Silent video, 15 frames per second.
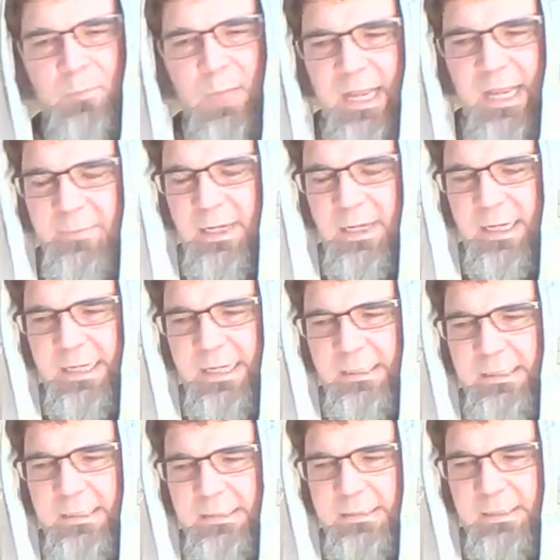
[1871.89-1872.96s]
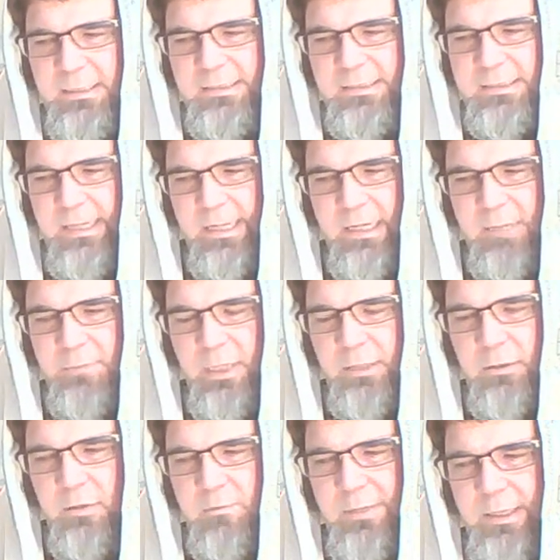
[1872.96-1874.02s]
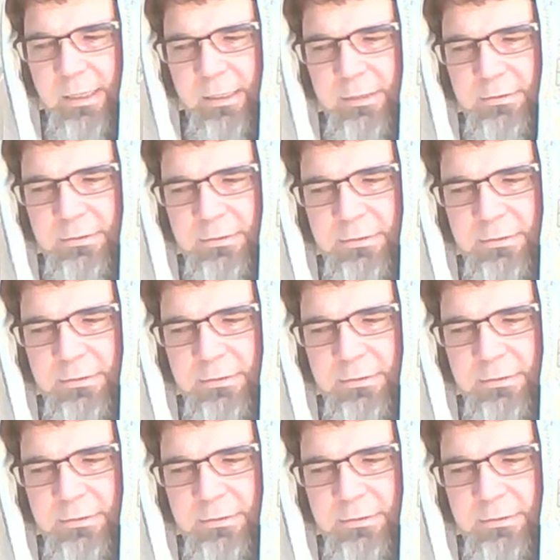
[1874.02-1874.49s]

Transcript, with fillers: Amen. He's, he's going to say, Come on over here.